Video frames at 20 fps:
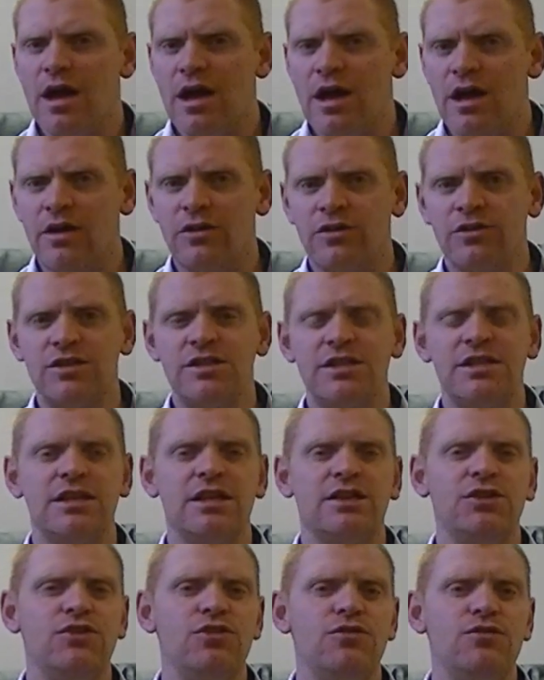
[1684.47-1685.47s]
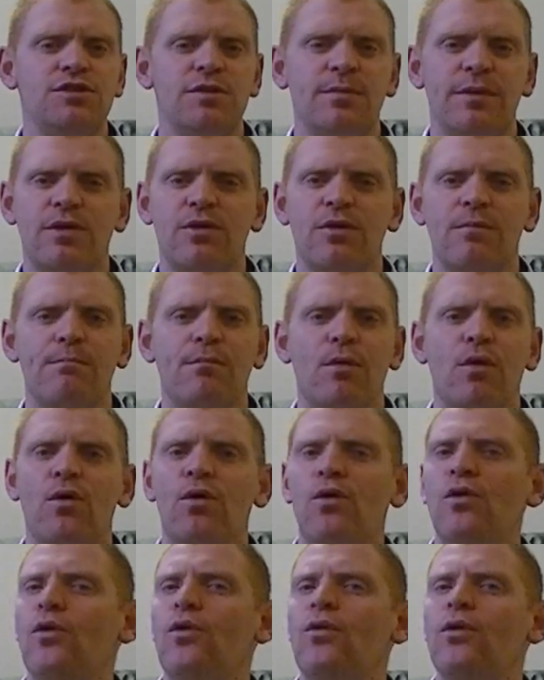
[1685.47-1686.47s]
and continue to become
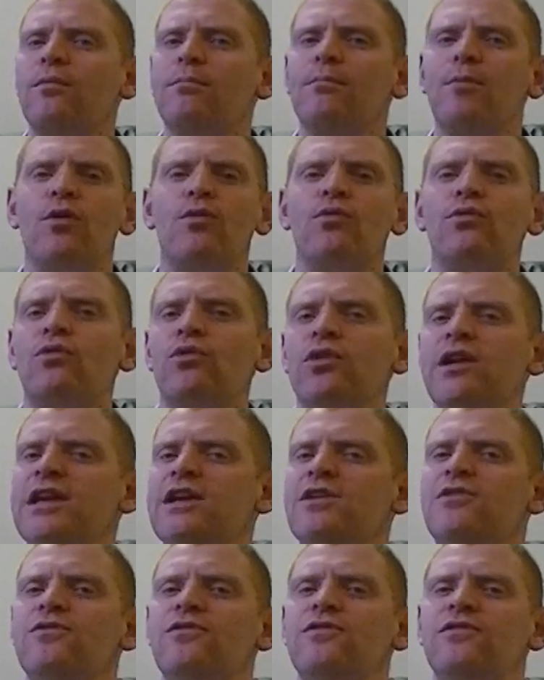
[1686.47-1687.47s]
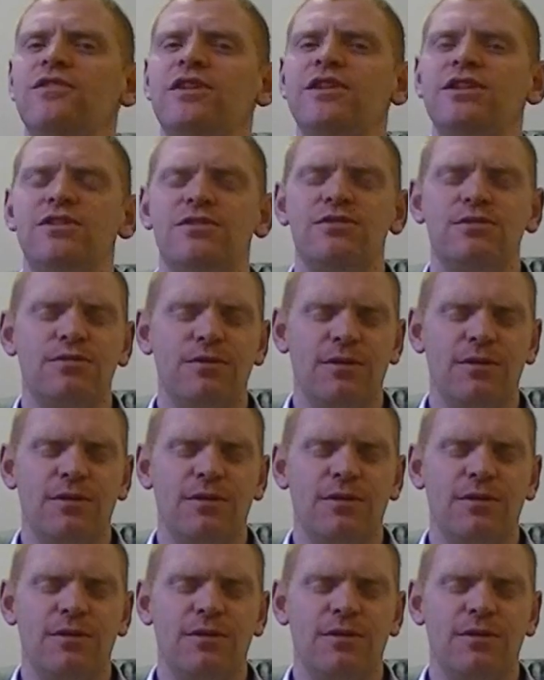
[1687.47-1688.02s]
more and more real for you.